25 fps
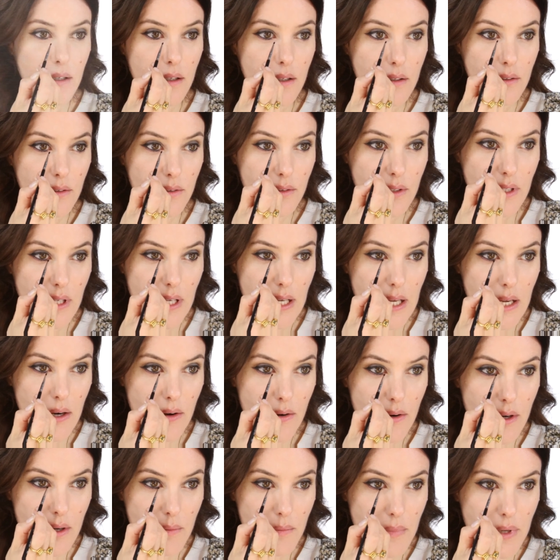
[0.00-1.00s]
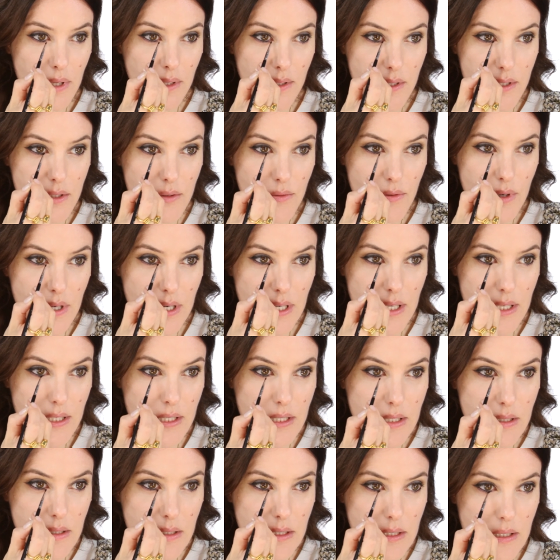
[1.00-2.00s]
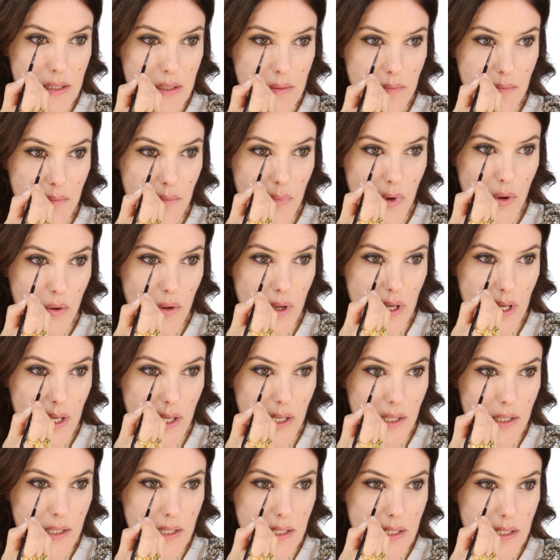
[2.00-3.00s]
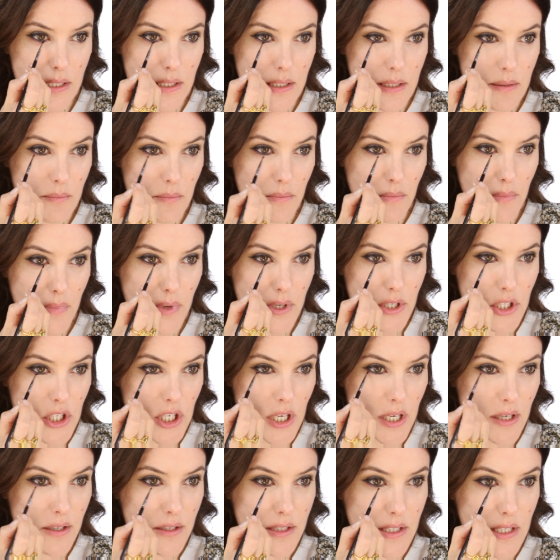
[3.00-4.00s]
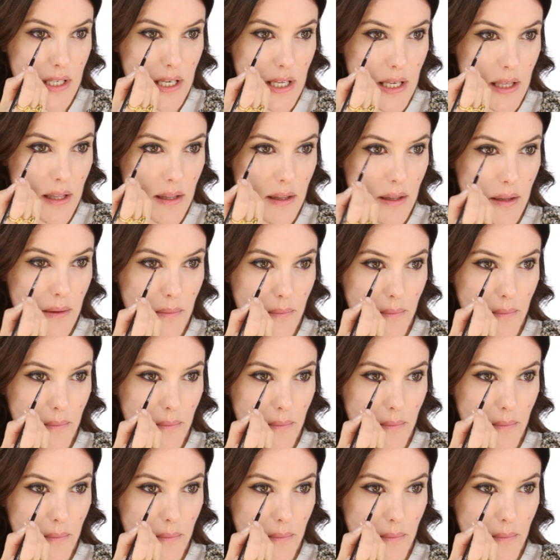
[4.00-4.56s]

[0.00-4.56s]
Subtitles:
And on Keira I made this really smoky and smudgy underneath.